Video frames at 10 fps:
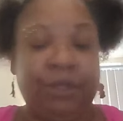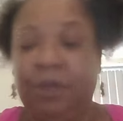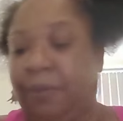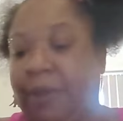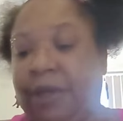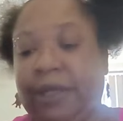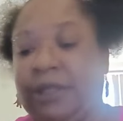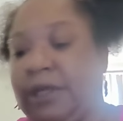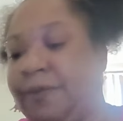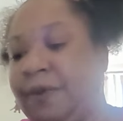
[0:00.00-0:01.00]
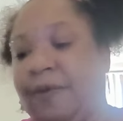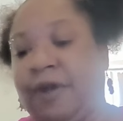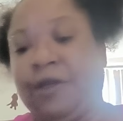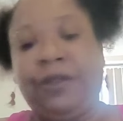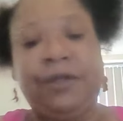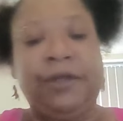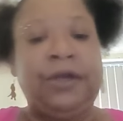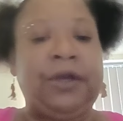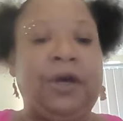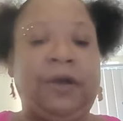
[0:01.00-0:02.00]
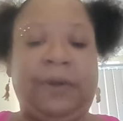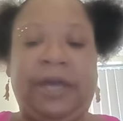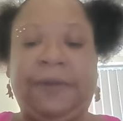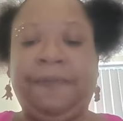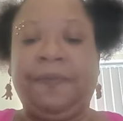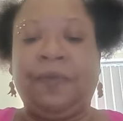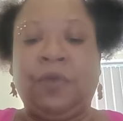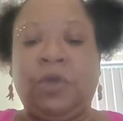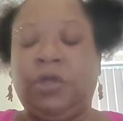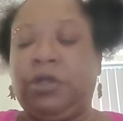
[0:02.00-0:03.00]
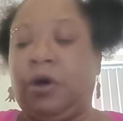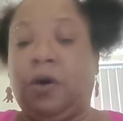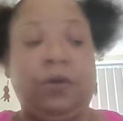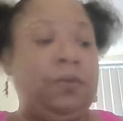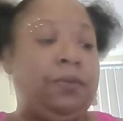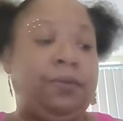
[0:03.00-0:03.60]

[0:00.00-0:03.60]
Career is in reverse. All right. So